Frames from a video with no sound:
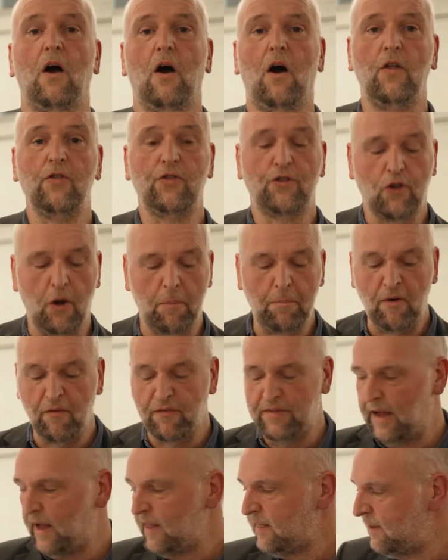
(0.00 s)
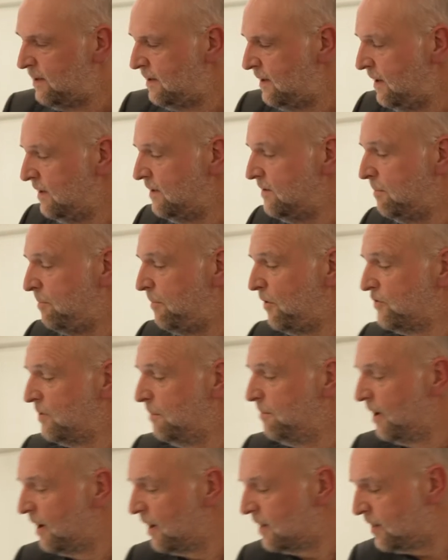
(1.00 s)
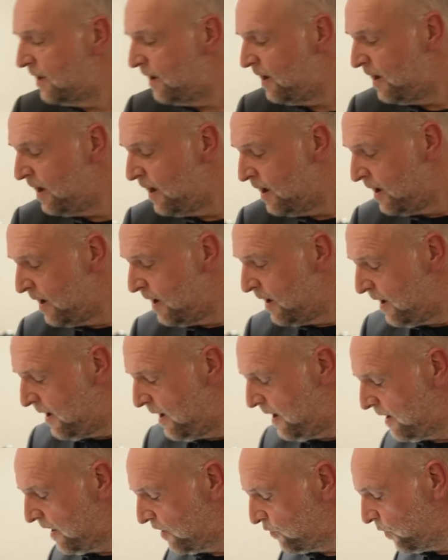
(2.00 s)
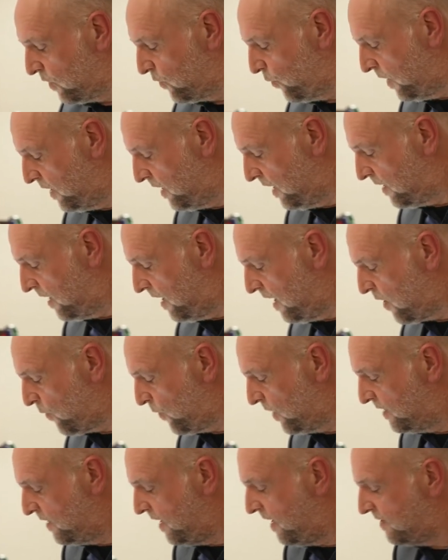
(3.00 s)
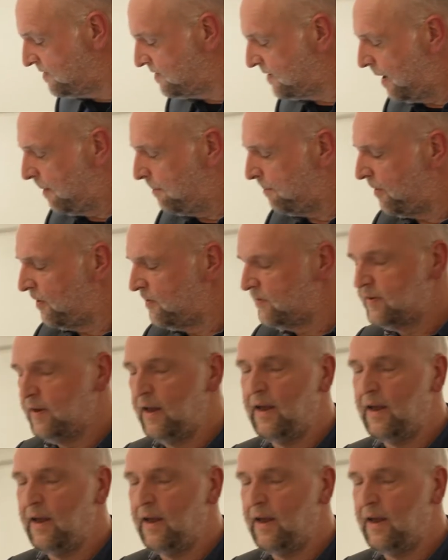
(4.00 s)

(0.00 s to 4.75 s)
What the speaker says: On top of that is a possibility, and that's what we did here with these samples.